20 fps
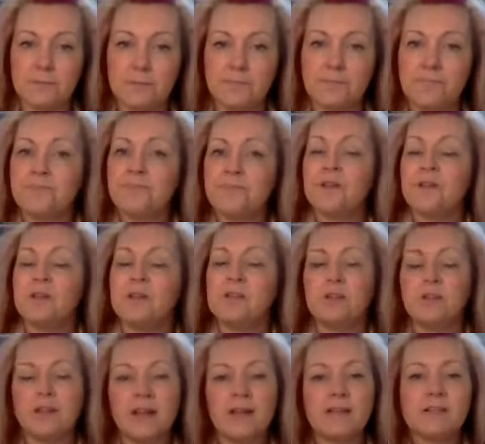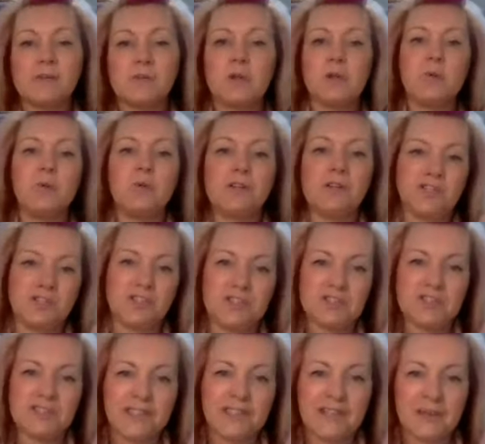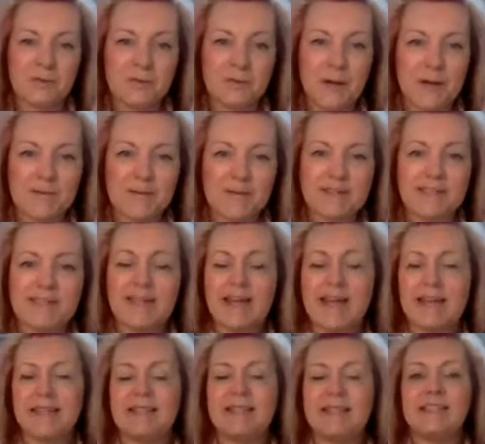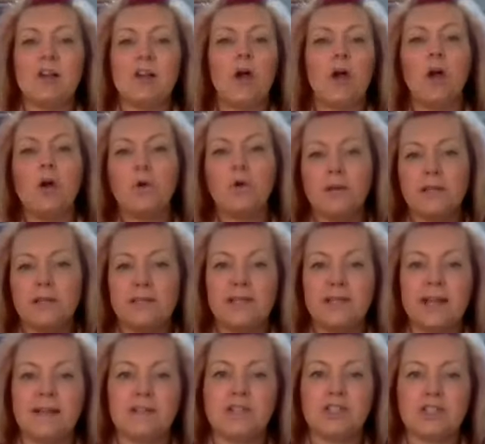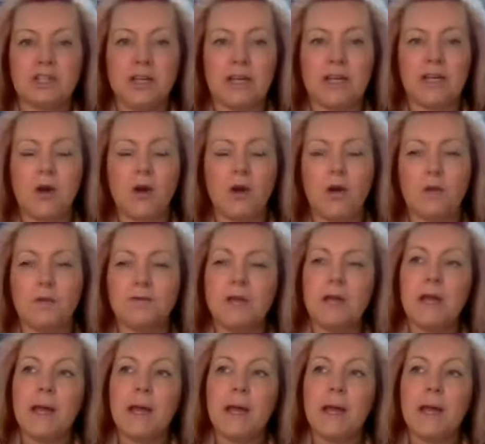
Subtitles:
So that's what I wanted you to think about today. This whole analogy of,